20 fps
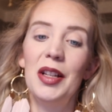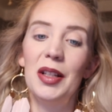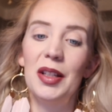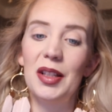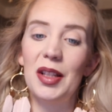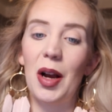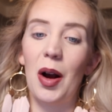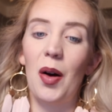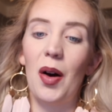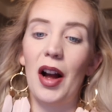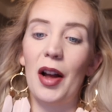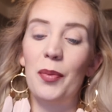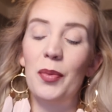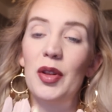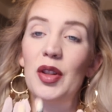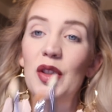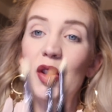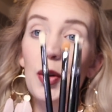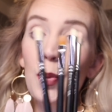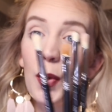So I'm
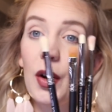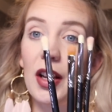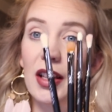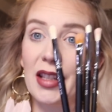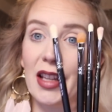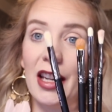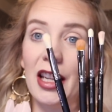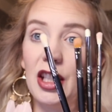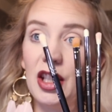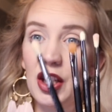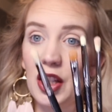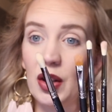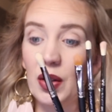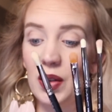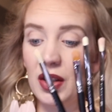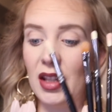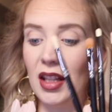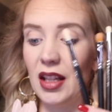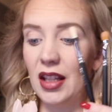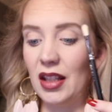super excited to
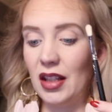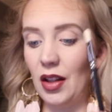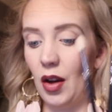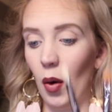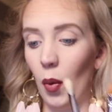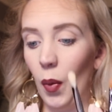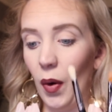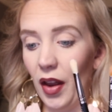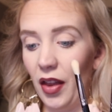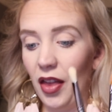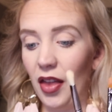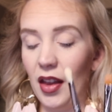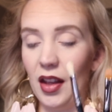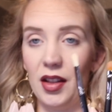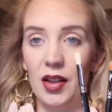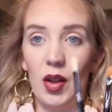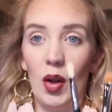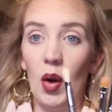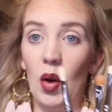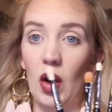use these with
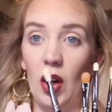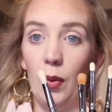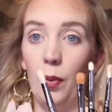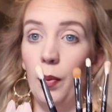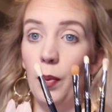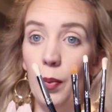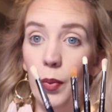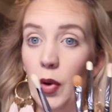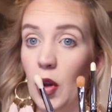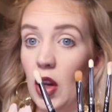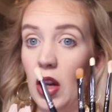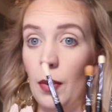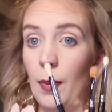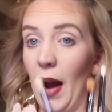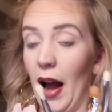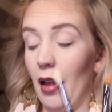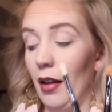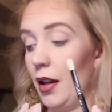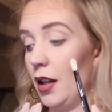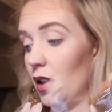this Huda Beauty
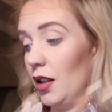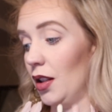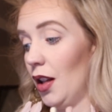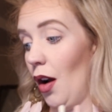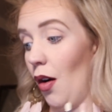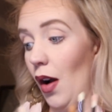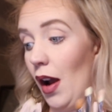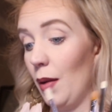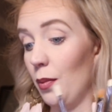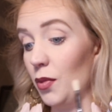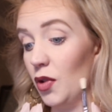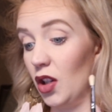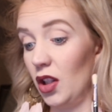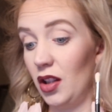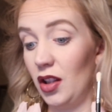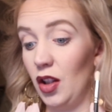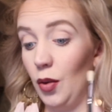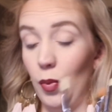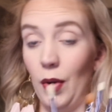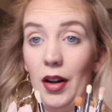palette. So I'm
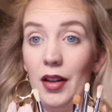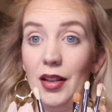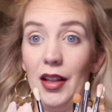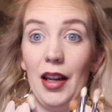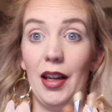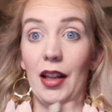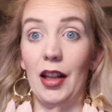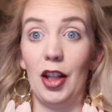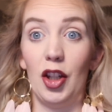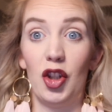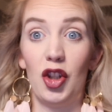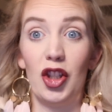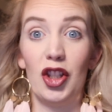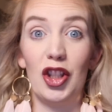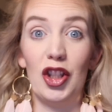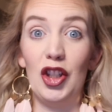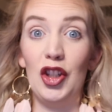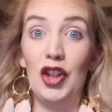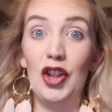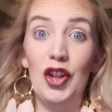just super excited. Let's
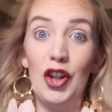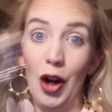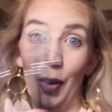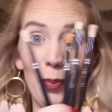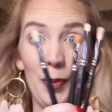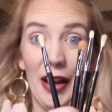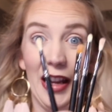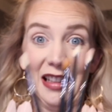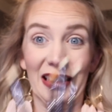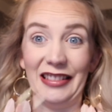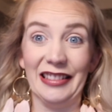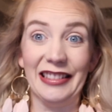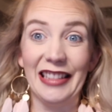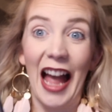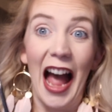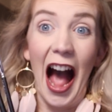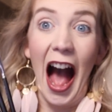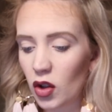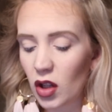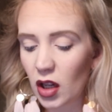just jump in. I'm
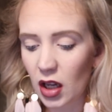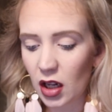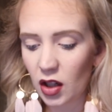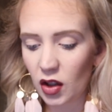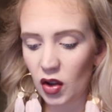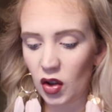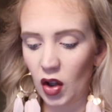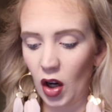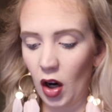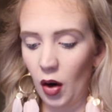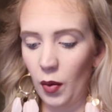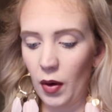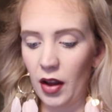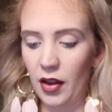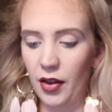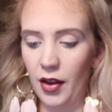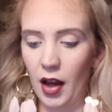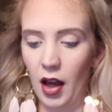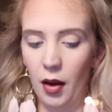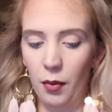actually going to start
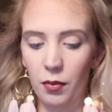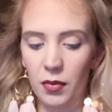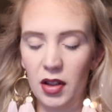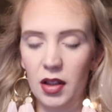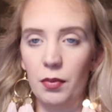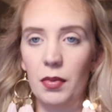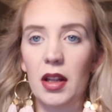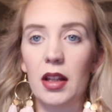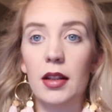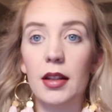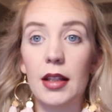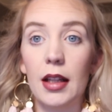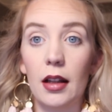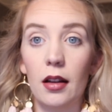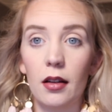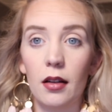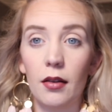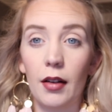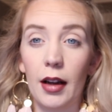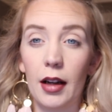with some
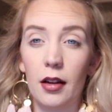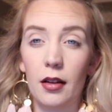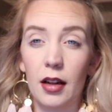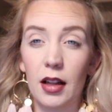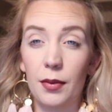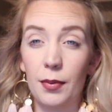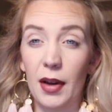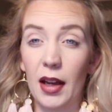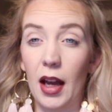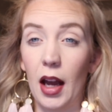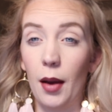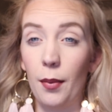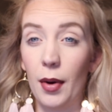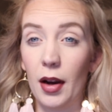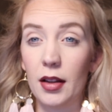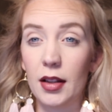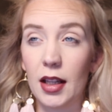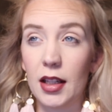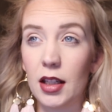concealer right underneath my eyebrows.